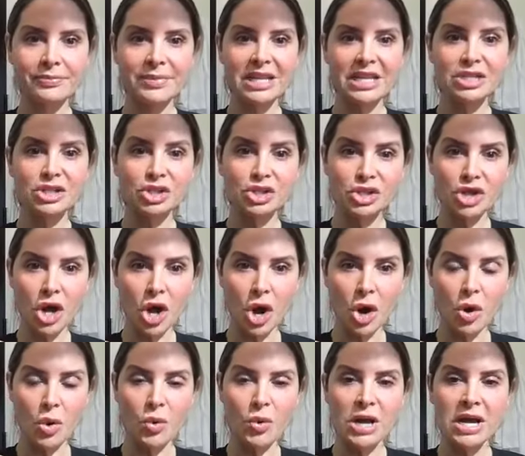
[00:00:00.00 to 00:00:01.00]

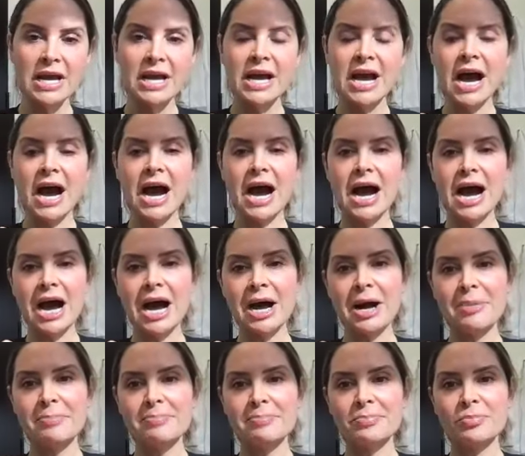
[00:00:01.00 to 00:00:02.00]
So
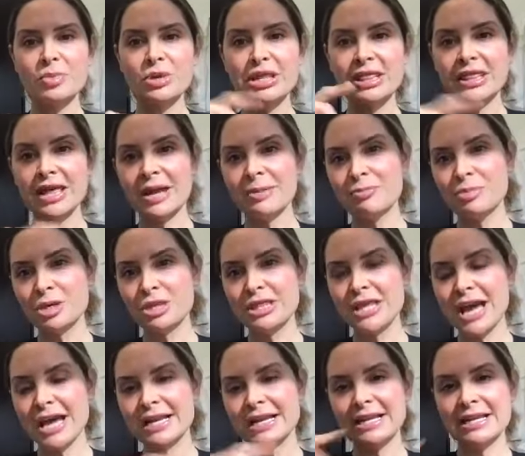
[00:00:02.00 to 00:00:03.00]
we then put
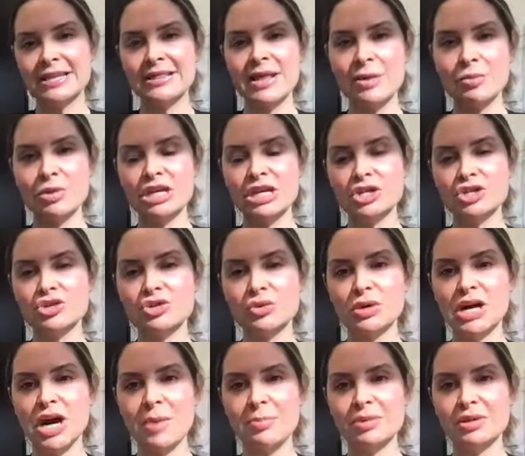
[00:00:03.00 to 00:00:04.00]
that in, and then we can do a
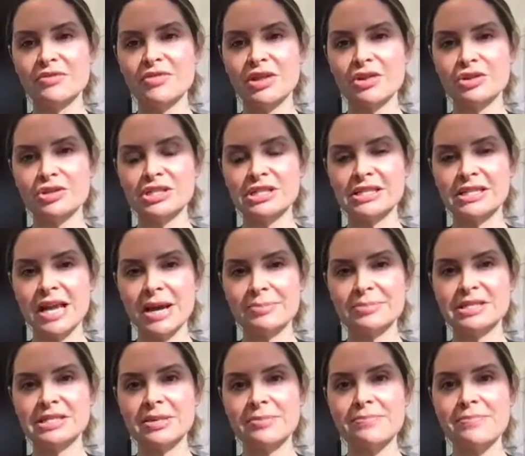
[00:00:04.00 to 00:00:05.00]
couple of other
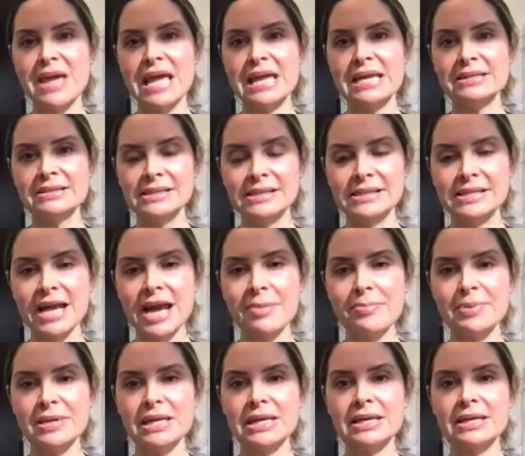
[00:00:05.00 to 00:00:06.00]
steps. The main step
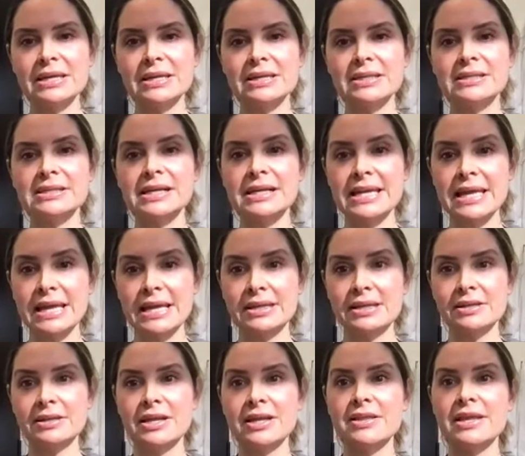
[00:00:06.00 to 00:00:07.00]
is a
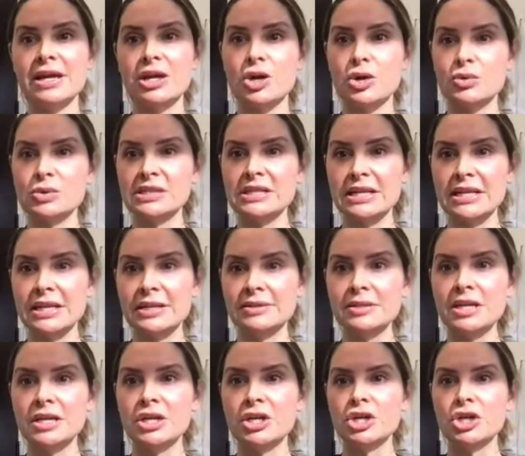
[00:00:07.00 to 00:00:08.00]
cannula that goes in
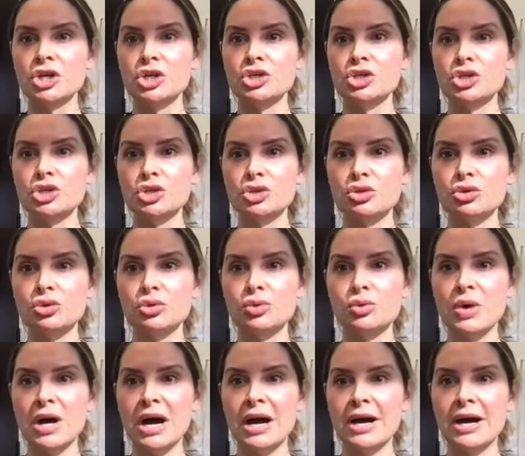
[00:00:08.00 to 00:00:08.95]
to